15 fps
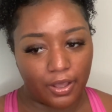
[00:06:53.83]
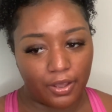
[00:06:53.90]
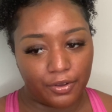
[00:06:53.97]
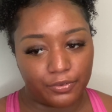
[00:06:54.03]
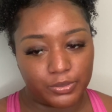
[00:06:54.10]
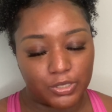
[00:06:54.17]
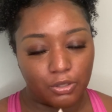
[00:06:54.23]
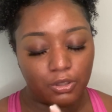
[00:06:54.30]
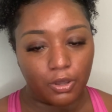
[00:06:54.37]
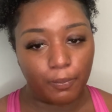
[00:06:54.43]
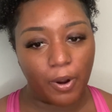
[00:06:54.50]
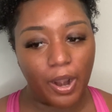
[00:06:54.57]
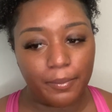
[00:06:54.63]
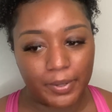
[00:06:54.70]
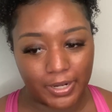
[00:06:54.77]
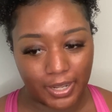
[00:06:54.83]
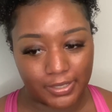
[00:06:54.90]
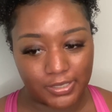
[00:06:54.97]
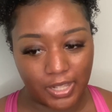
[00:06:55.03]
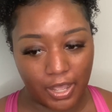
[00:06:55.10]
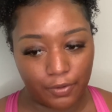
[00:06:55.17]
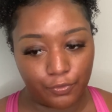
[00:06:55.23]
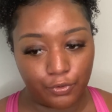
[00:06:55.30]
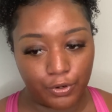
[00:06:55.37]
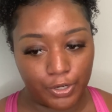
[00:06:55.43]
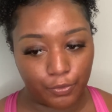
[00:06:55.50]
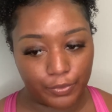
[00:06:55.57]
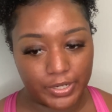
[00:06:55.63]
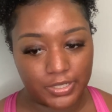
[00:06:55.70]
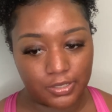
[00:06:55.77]
so the apartment I signed for, and the
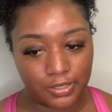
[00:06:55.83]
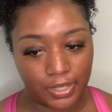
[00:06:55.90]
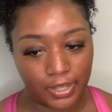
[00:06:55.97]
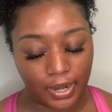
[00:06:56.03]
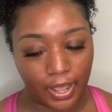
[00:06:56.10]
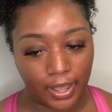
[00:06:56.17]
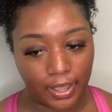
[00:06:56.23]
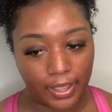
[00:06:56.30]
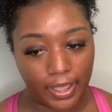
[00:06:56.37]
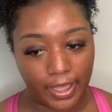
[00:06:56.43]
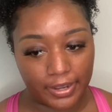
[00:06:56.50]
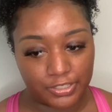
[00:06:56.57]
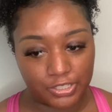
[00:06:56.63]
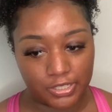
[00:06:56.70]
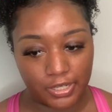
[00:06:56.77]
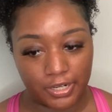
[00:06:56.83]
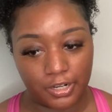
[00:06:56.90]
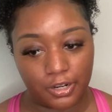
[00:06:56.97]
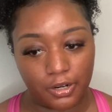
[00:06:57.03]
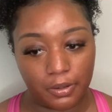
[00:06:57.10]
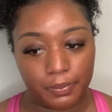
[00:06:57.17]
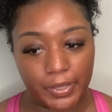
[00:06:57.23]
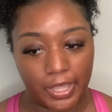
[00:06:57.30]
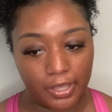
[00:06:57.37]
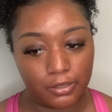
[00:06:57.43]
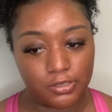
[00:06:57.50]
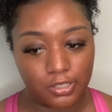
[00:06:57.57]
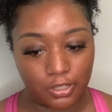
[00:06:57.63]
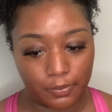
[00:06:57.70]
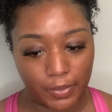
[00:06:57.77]
reason that I actually ended up
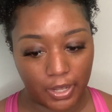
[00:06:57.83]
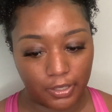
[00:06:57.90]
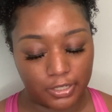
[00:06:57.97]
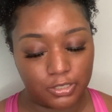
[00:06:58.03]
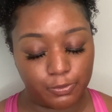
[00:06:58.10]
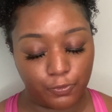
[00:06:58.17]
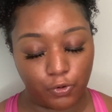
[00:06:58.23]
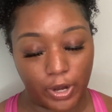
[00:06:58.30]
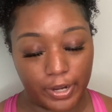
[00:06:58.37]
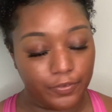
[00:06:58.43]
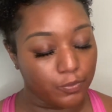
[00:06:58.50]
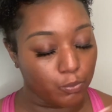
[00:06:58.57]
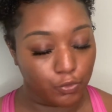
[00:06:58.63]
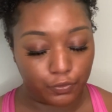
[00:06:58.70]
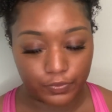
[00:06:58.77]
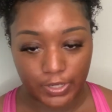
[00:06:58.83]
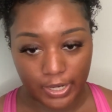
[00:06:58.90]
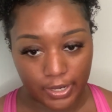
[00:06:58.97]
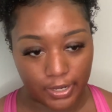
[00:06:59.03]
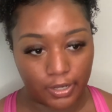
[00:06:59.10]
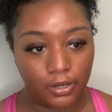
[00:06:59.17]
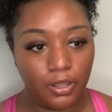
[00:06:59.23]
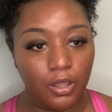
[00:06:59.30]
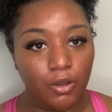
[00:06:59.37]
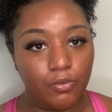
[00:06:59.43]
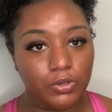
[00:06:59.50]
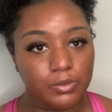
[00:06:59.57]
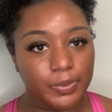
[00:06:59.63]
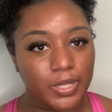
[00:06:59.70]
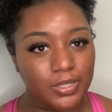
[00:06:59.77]
canceling my lease before I even moved in was because